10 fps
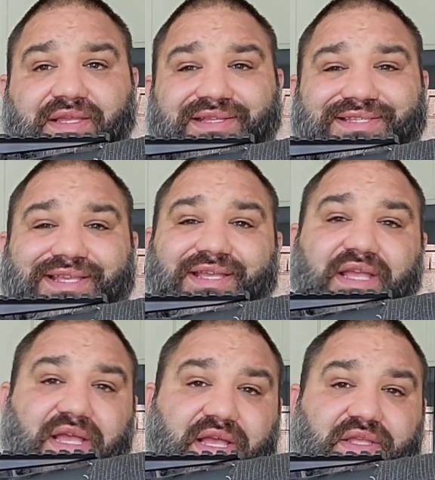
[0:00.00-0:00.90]
and say,
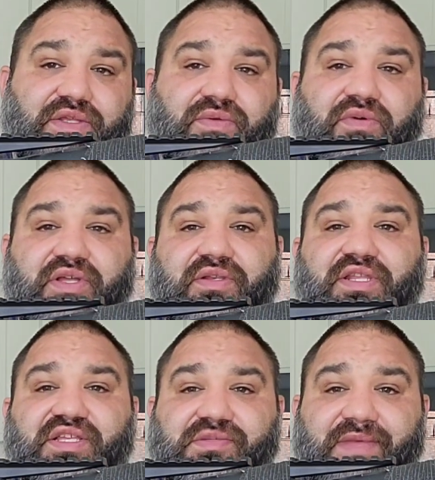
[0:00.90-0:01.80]
you know what,
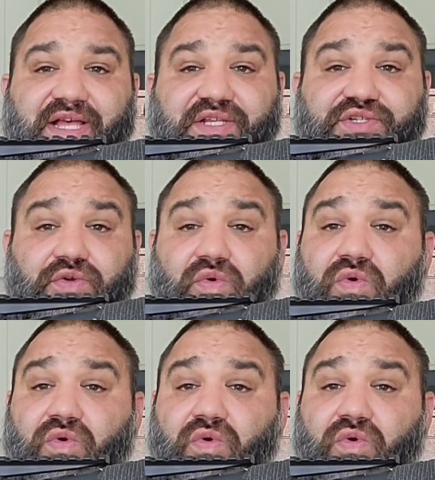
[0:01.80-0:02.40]
next match.